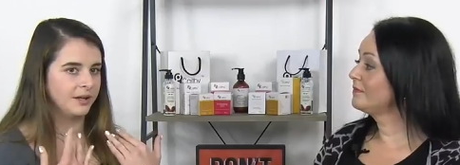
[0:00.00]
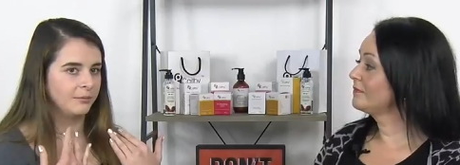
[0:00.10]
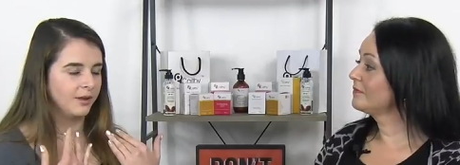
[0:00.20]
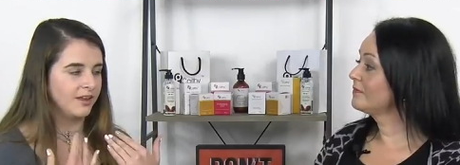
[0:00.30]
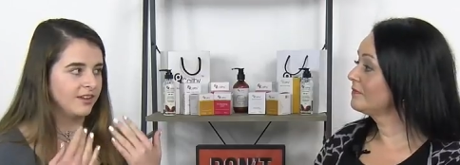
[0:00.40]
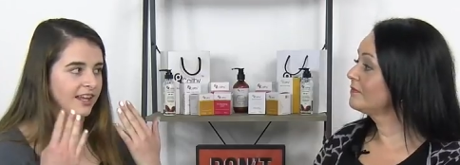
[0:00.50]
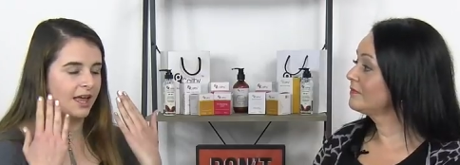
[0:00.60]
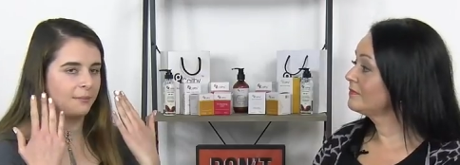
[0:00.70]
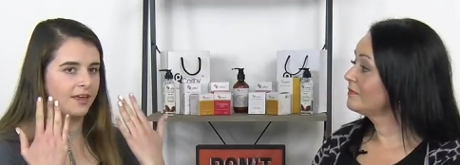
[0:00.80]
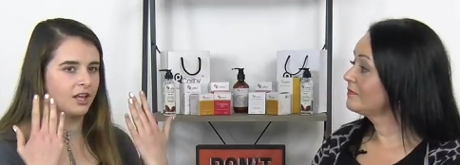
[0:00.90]
Speaker 1: it more
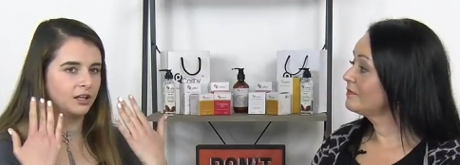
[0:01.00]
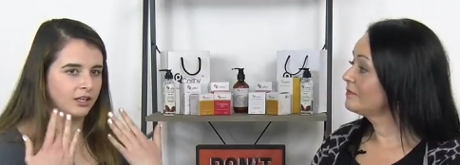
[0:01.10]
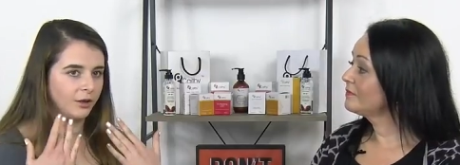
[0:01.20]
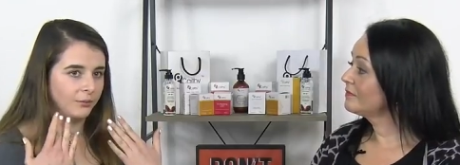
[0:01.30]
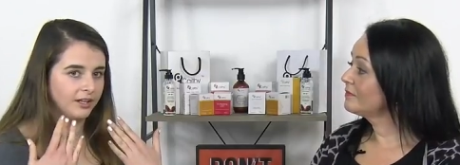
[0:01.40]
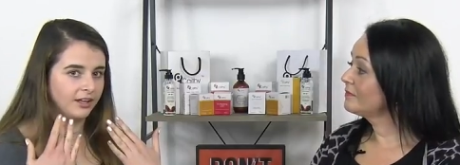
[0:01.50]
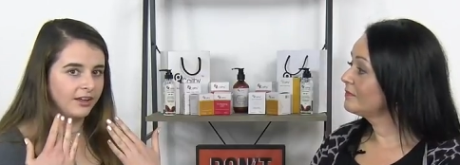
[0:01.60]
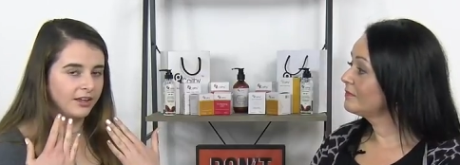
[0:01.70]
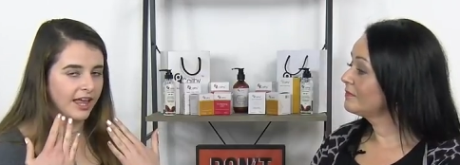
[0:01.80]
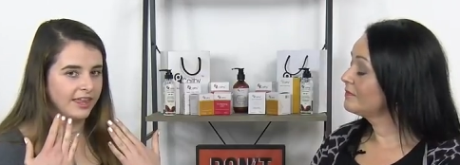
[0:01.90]
evenly and make a glowy
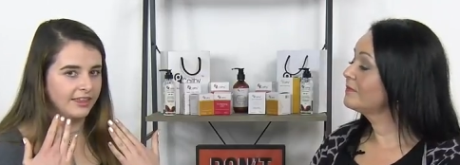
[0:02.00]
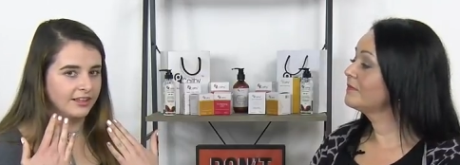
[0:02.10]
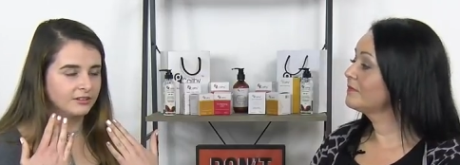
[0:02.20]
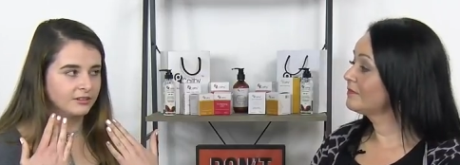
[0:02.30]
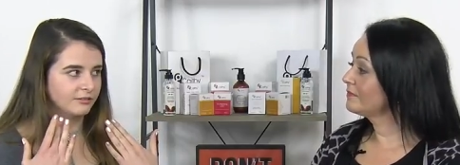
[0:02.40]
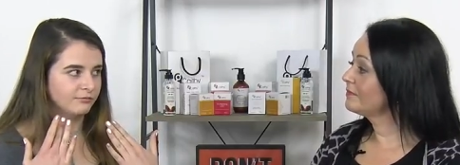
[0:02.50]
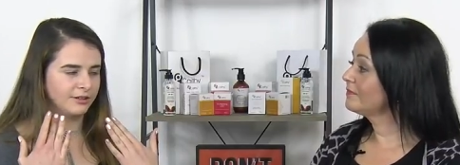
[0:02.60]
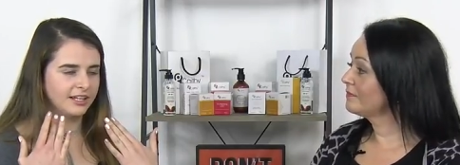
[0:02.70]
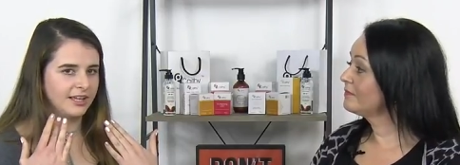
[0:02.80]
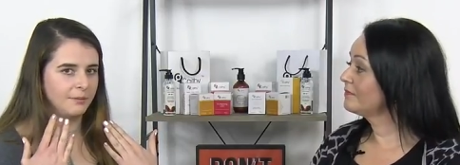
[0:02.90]
look, and that's
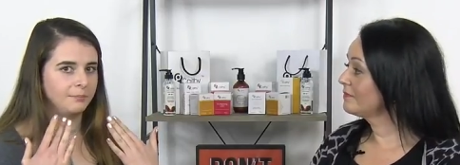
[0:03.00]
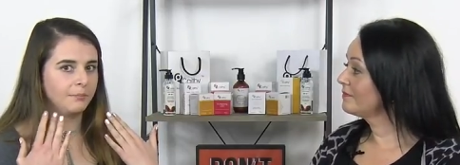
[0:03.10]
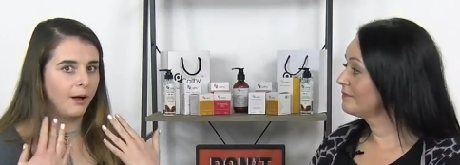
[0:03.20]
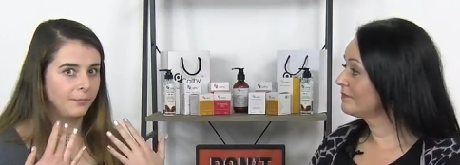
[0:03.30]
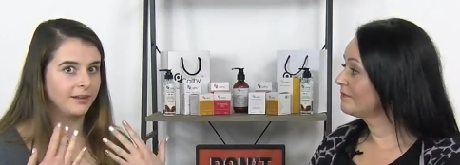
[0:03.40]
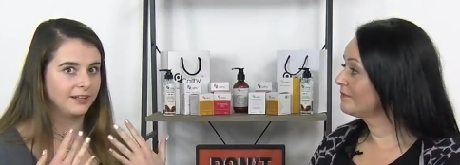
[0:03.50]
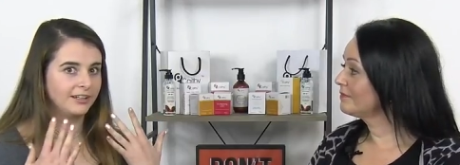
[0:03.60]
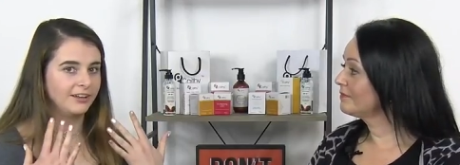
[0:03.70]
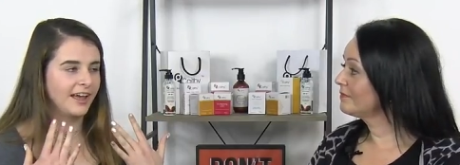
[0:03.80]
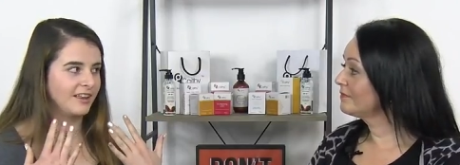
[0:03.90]
really a
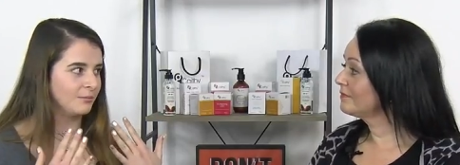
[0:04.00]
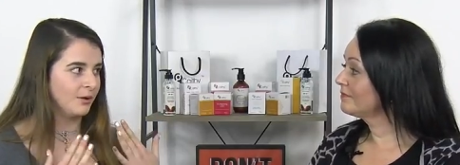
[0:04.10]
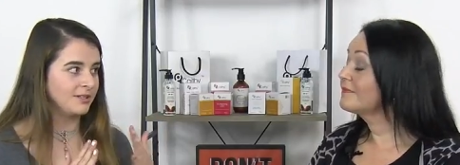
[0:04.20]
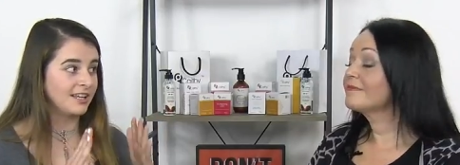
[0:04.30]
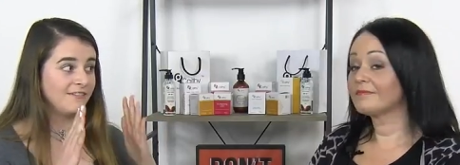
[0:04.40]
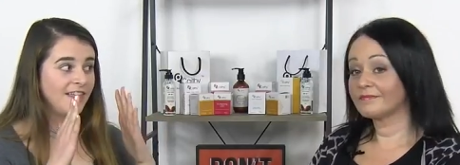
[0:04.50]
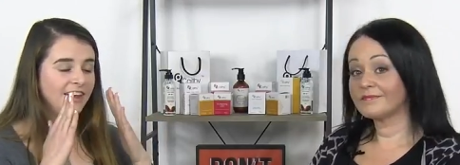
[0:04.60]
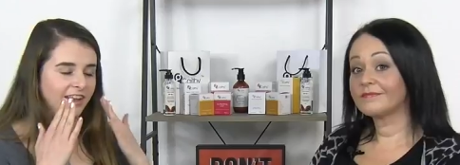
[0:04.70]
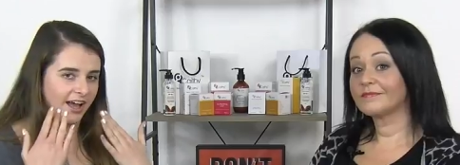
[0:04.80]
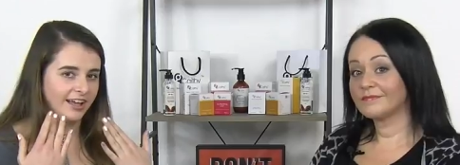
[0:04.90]
popular look
Speaker 2: at the moment to have
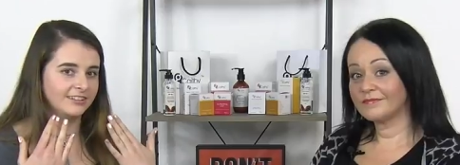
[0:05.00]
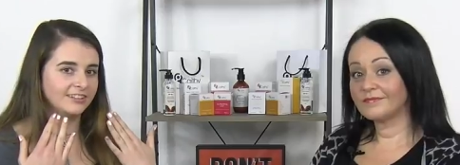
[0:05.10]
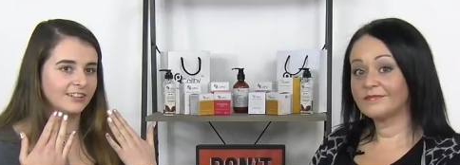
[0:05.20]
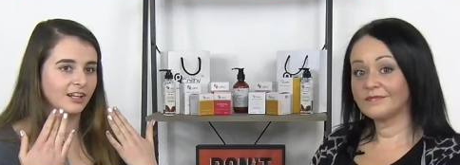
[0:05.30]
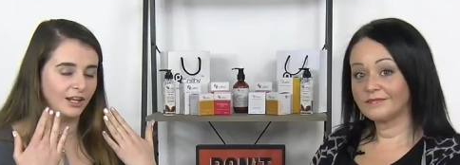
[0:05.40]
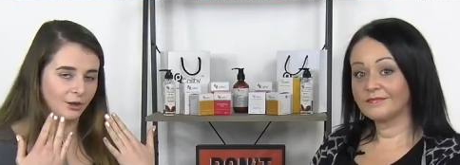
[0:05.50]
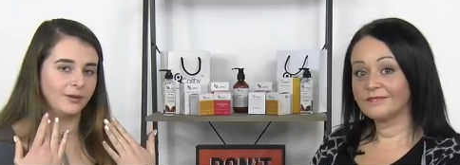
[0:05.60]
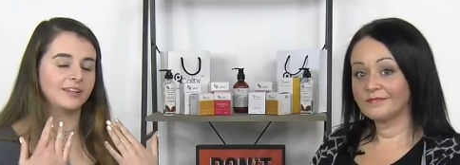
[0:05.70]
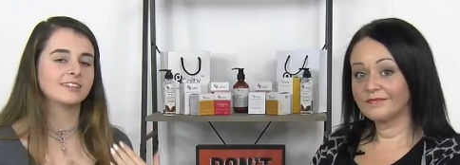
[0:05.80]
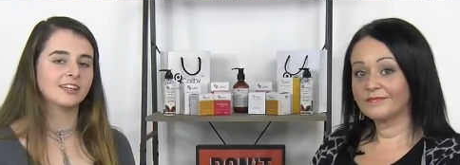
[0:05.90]
that nice
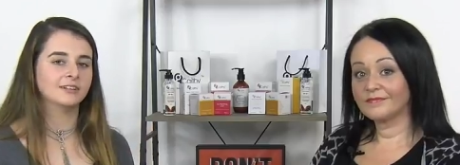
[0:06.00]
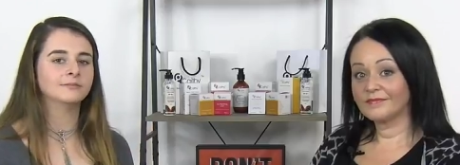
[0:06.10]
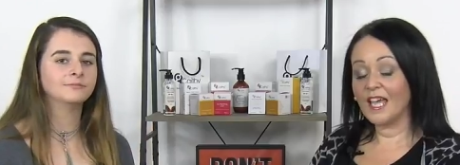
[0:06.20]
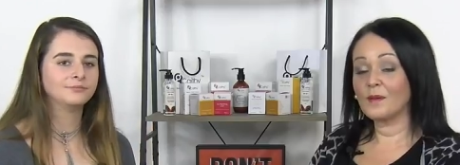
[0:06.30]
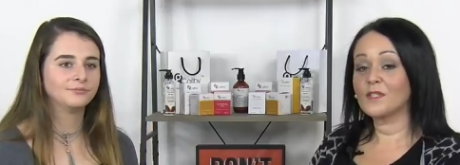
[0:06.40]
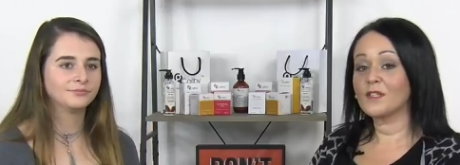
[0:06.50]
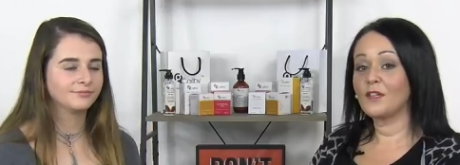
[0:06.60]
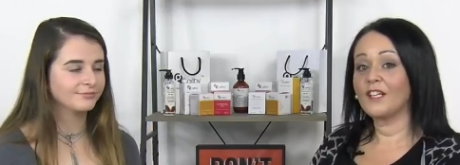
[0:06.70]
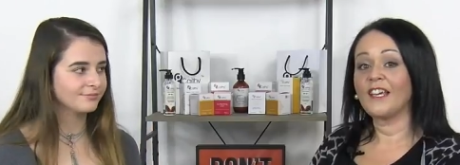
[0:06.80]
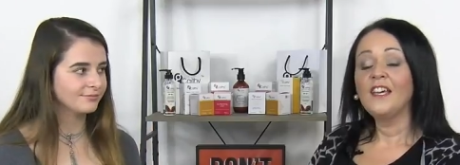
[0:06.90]
glowing skin.
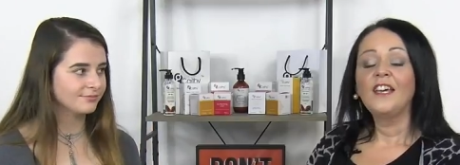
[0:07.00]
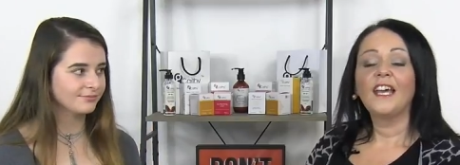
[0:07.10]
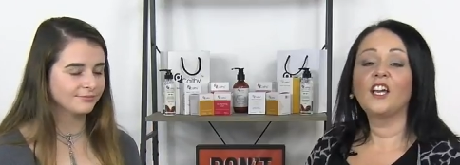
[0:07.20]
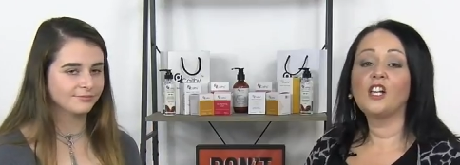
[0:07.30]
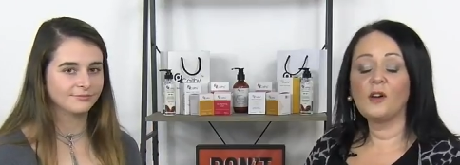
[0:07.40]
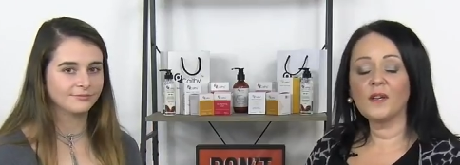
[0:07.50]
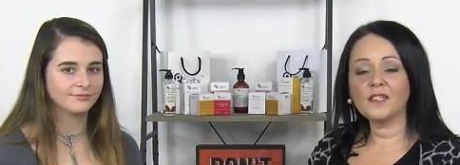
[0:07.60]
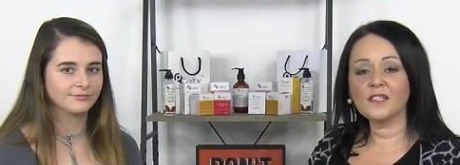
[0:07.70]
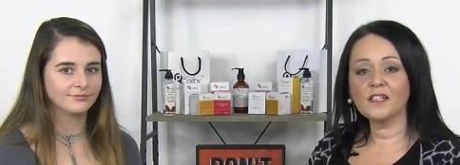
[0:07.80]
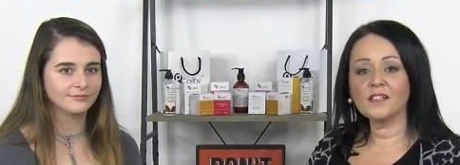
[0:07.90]
Absolutely, and
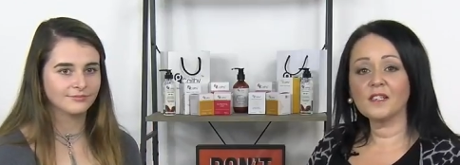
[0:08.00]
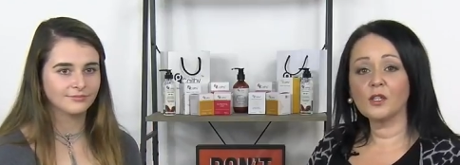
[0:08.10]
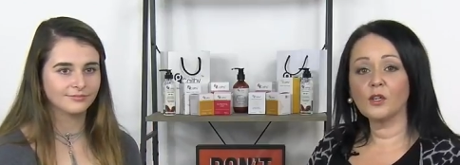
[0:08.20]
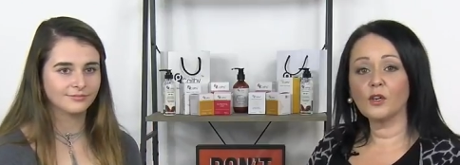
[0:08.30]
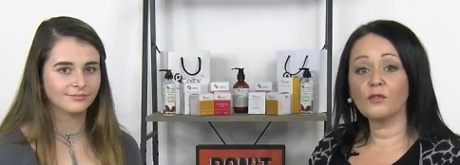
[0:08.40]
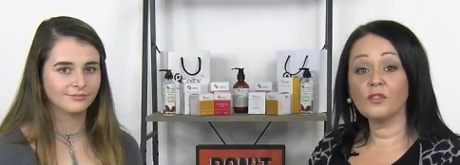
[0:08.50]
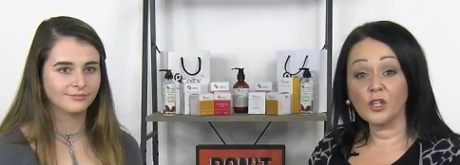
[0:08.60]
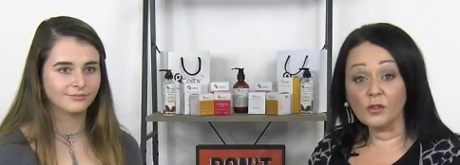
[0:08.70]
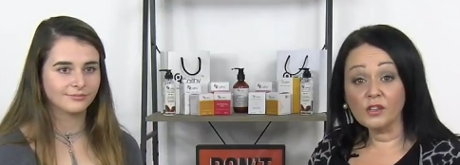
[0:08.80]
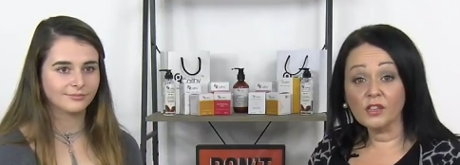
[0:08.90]
glowing skin is a look of
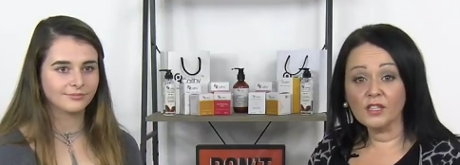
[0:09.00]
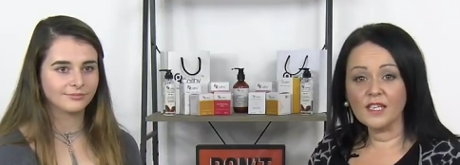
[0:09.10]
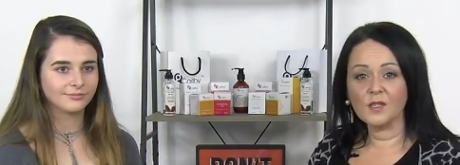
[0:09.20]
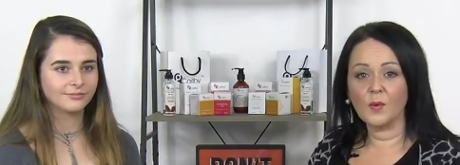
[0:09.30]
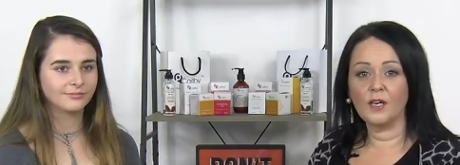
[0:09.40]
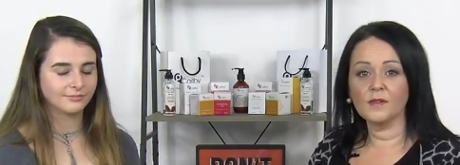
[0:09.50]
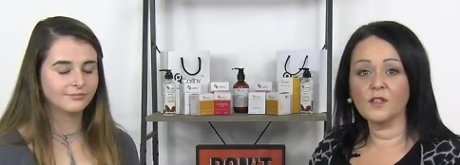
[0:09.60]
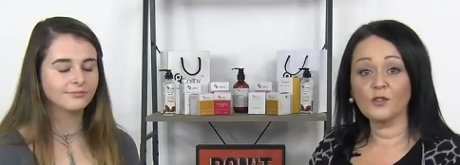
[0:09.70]
youth as well. So